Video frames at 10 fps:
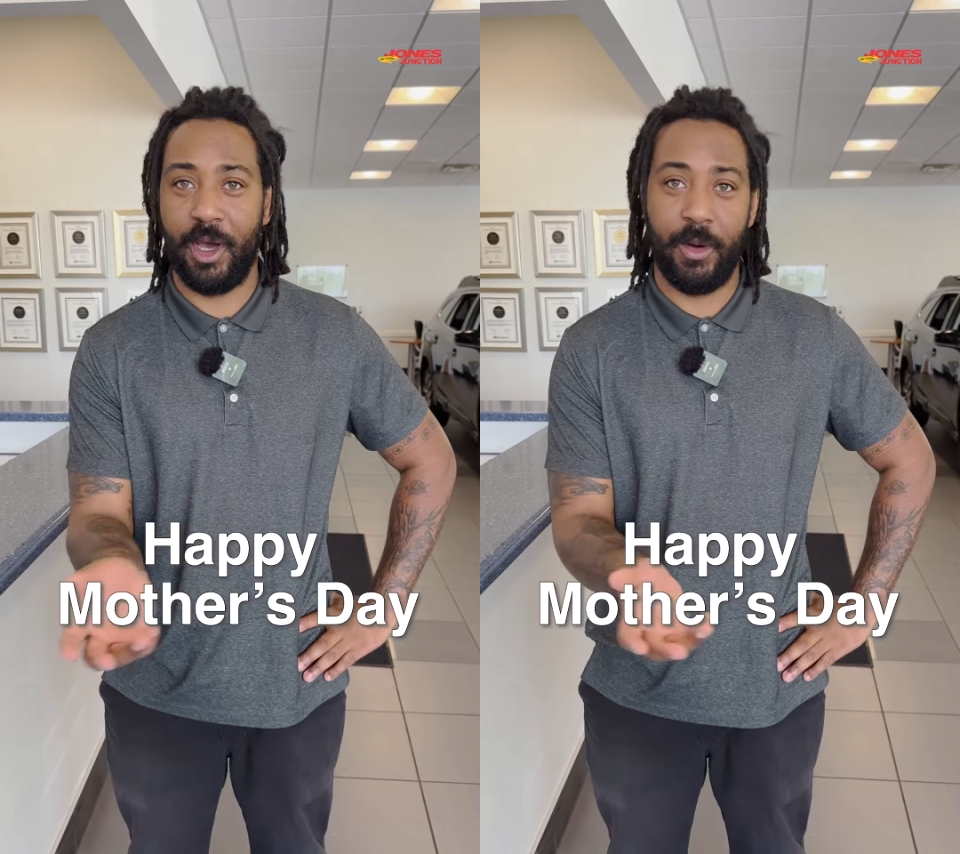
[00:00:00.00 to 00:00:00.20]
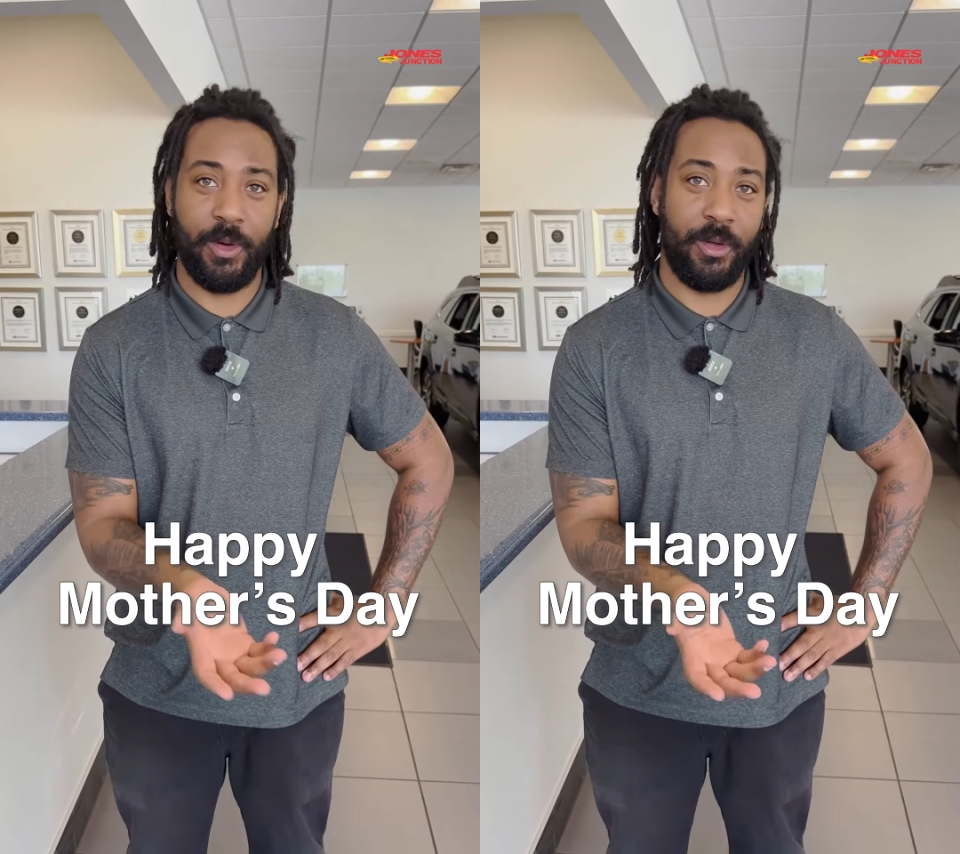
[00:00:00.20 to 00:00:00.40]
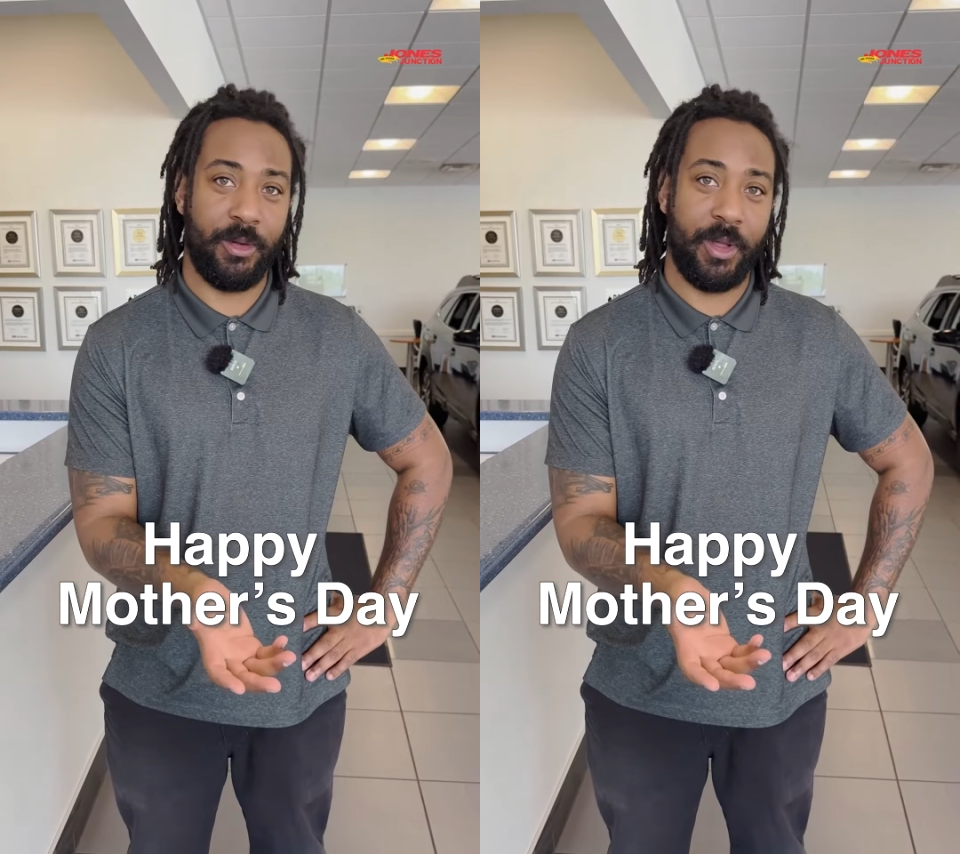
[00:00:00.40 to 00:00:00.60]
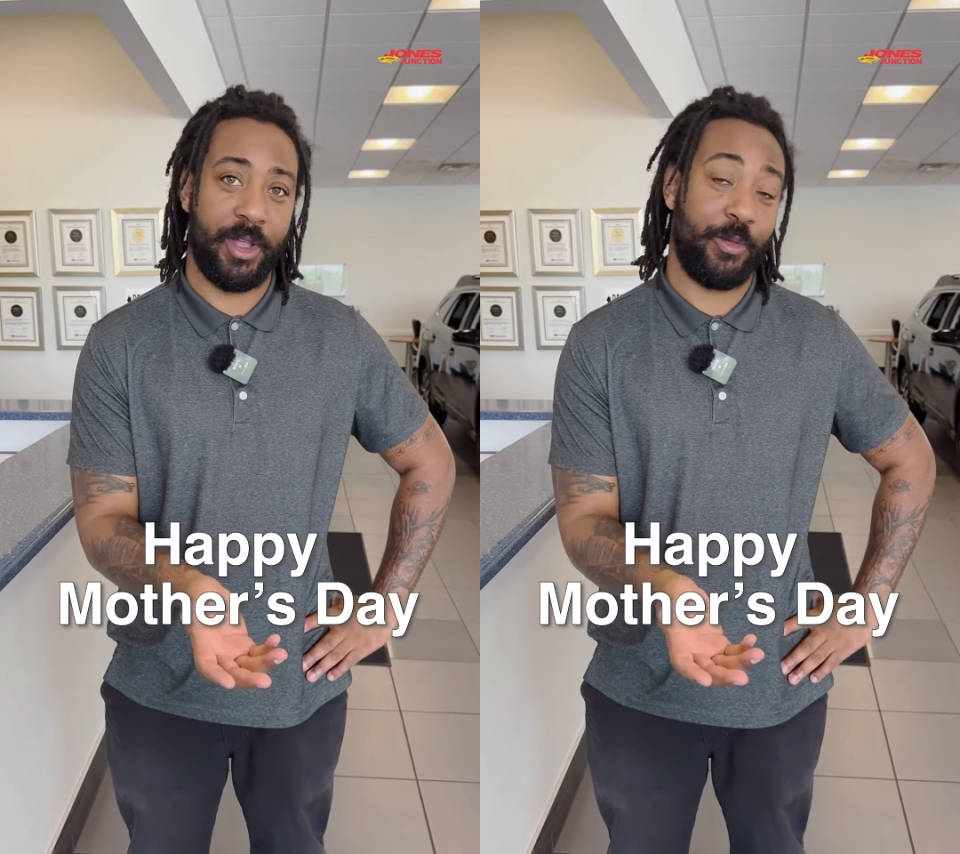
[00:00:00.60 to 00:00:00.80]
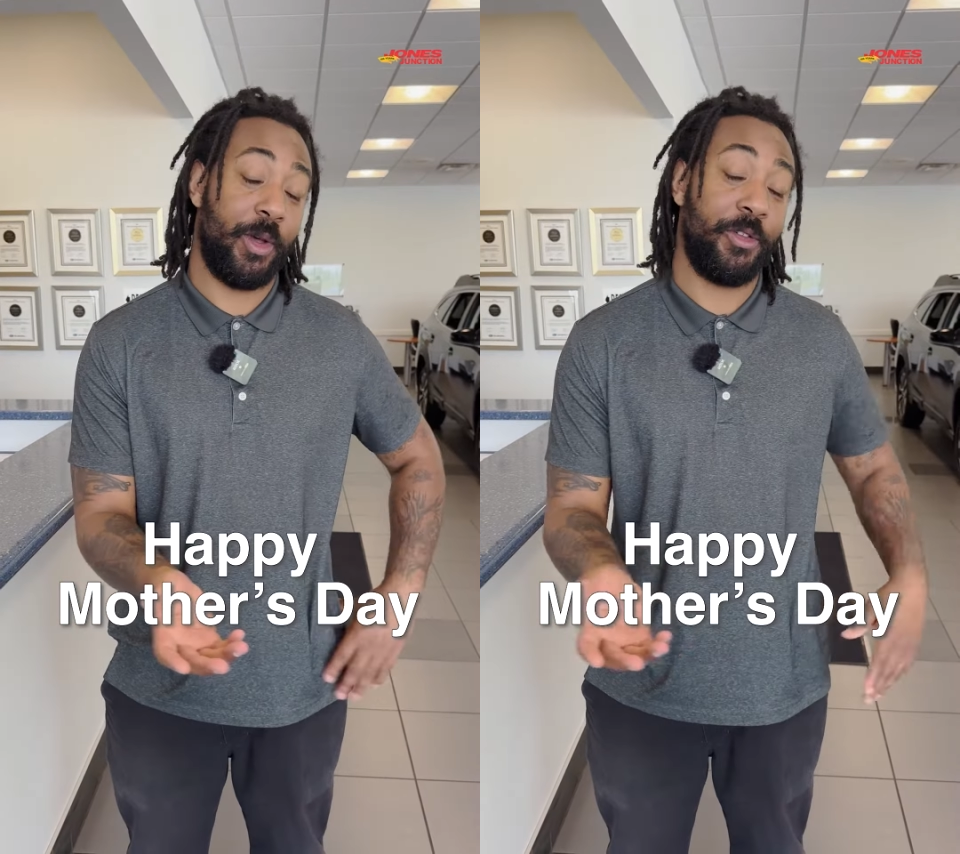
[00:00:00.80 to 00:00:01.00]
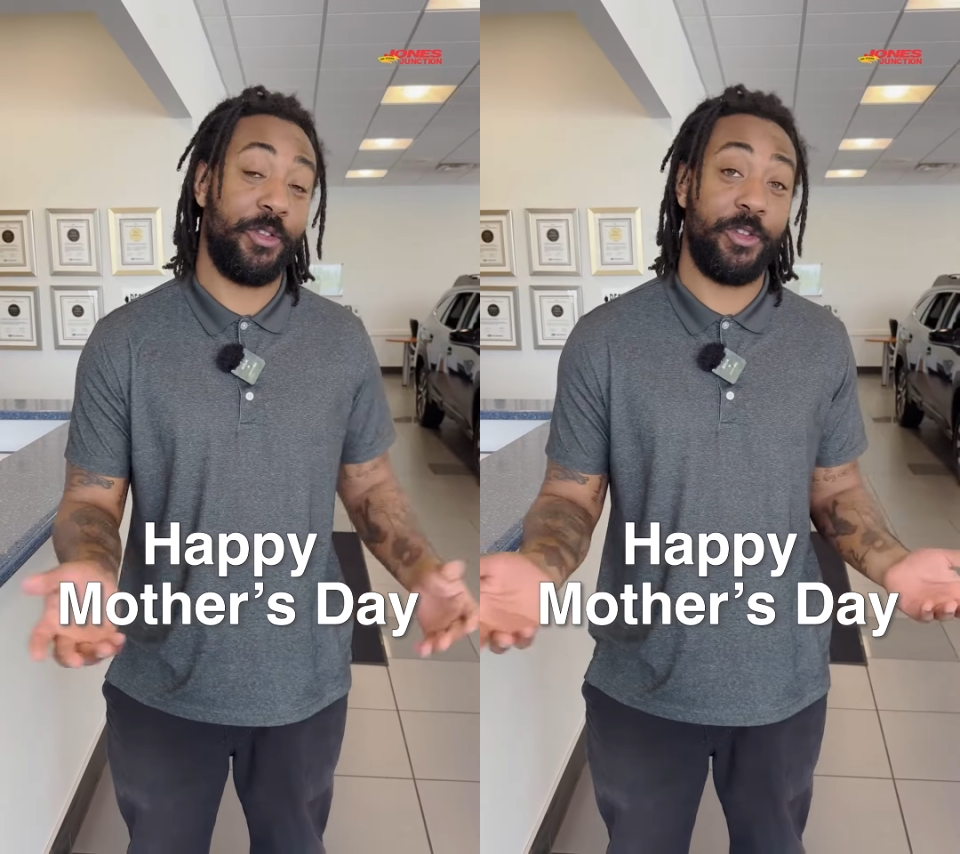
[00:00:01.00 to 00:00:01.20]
humble as well as